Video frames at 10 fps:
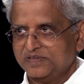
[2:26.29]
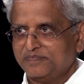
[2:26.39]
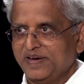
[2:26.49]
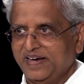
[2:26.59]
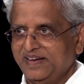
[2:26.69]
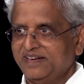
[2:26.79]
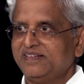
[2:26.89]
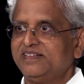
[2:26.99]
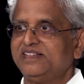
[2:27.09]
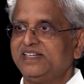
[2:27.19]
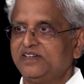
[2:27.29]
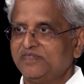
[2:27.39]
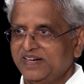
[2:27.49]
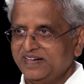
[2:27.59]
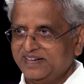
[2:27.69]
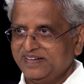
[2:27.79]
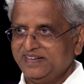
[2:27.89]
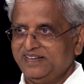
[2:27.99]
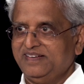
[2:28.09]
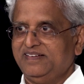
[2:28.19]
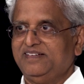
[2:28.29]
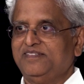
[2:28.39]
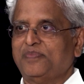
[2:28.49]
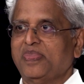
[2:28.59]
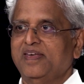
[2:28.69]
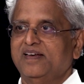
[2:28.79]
Japan, G20,